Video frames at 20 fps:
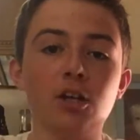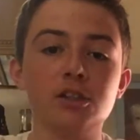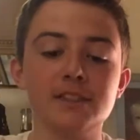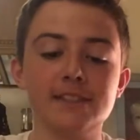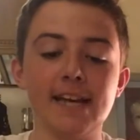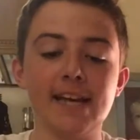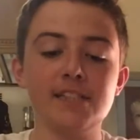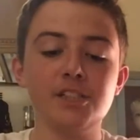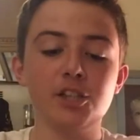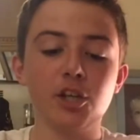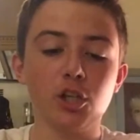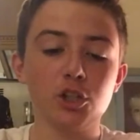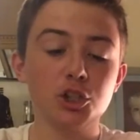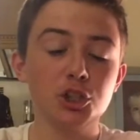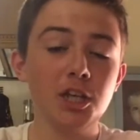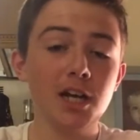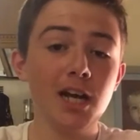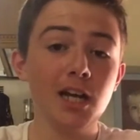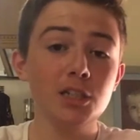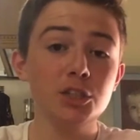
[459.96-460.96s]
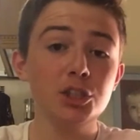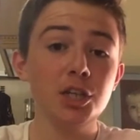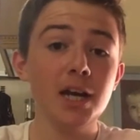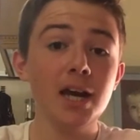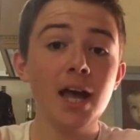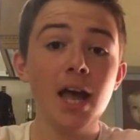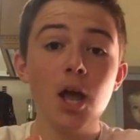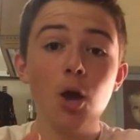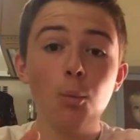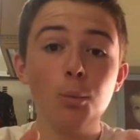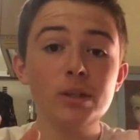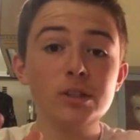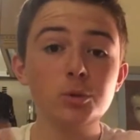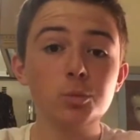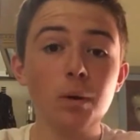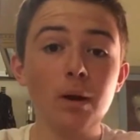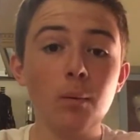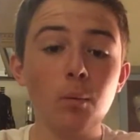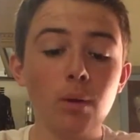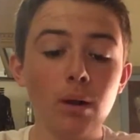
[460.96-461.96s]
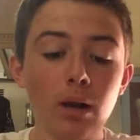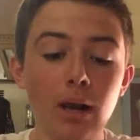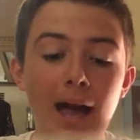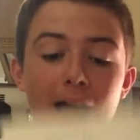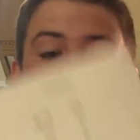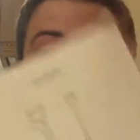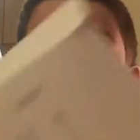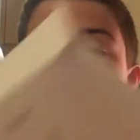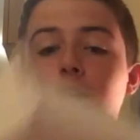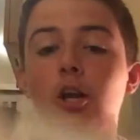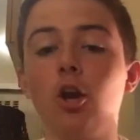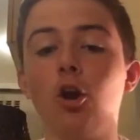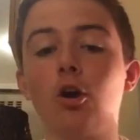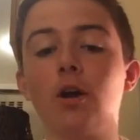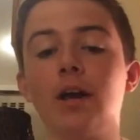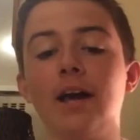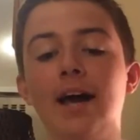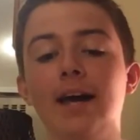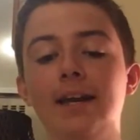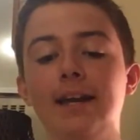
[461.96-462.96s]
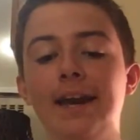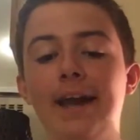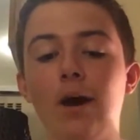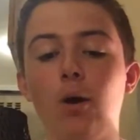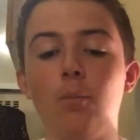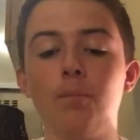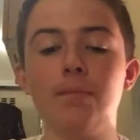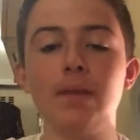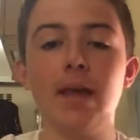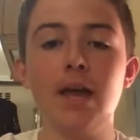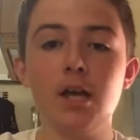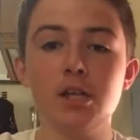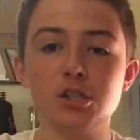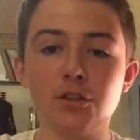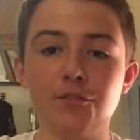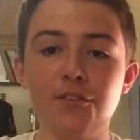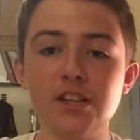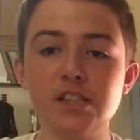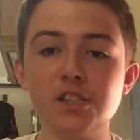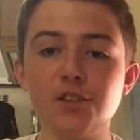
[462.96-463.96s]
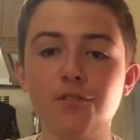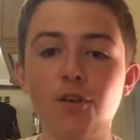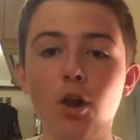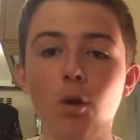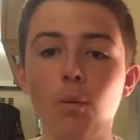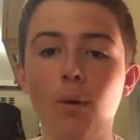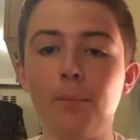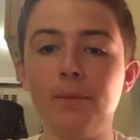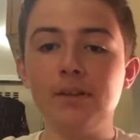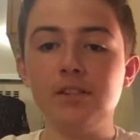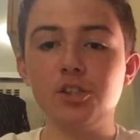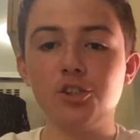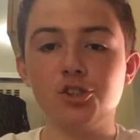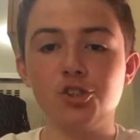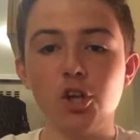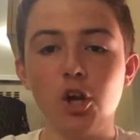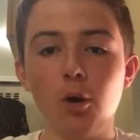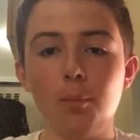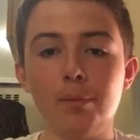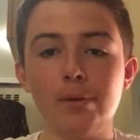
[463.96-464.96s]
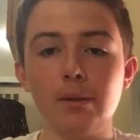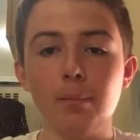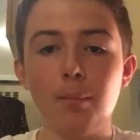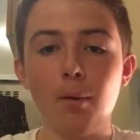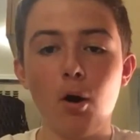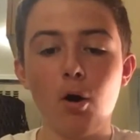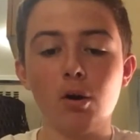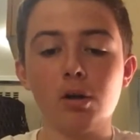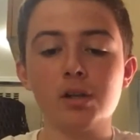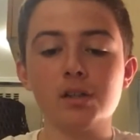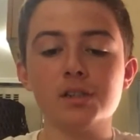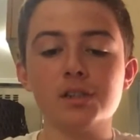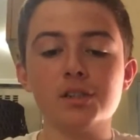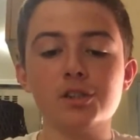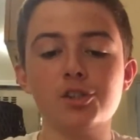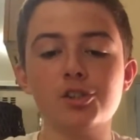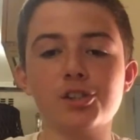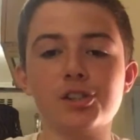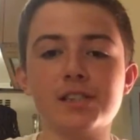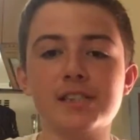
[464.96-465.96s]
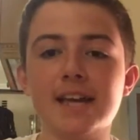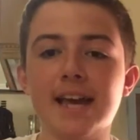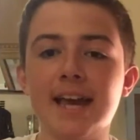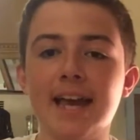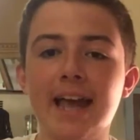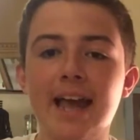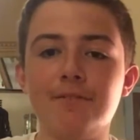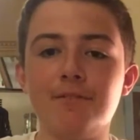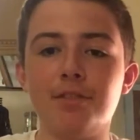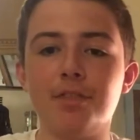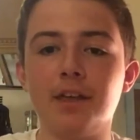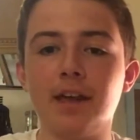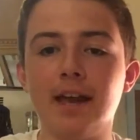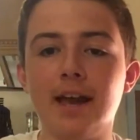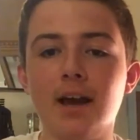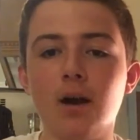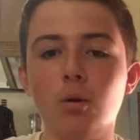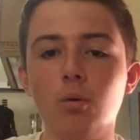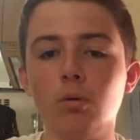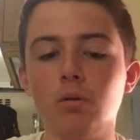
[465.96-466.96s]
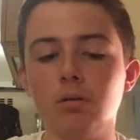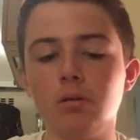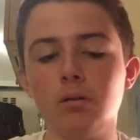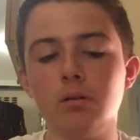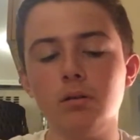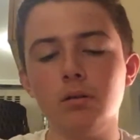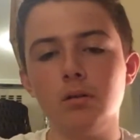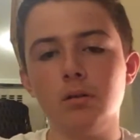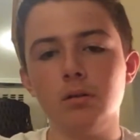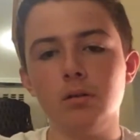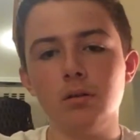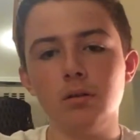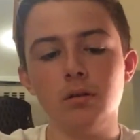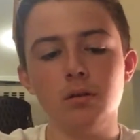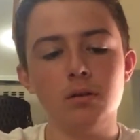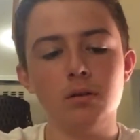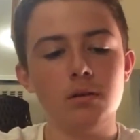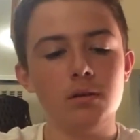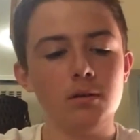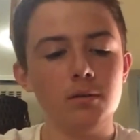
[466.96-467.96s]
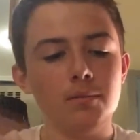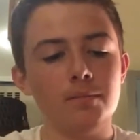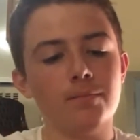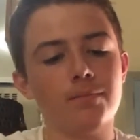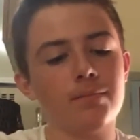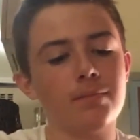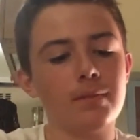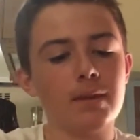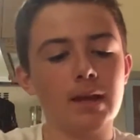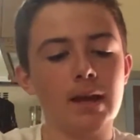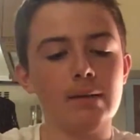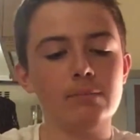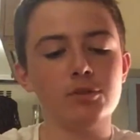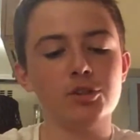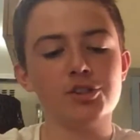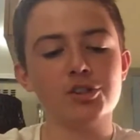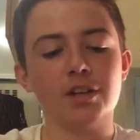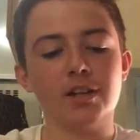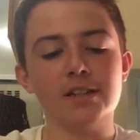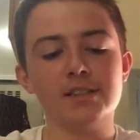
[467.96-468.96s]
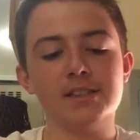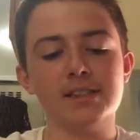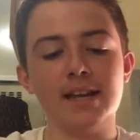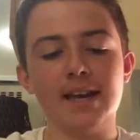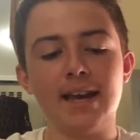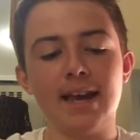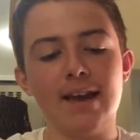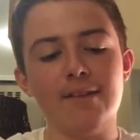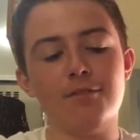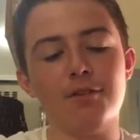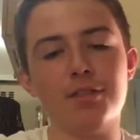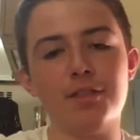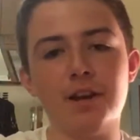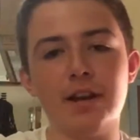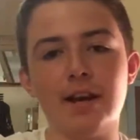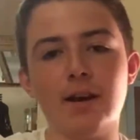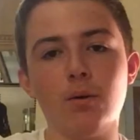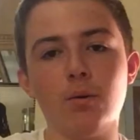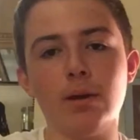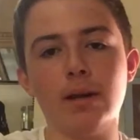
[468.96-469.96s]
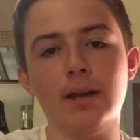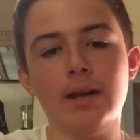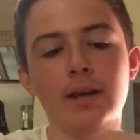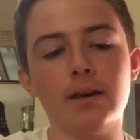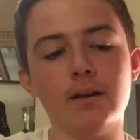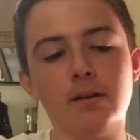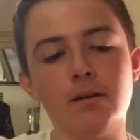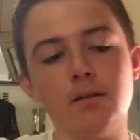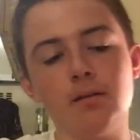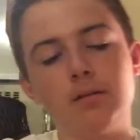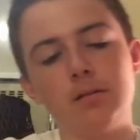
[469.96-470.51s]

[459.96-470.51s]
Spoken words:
contains your charger, which we will have a look at now. So first of all, when we just open the box, just take everything out. I'm just going to take everything out here.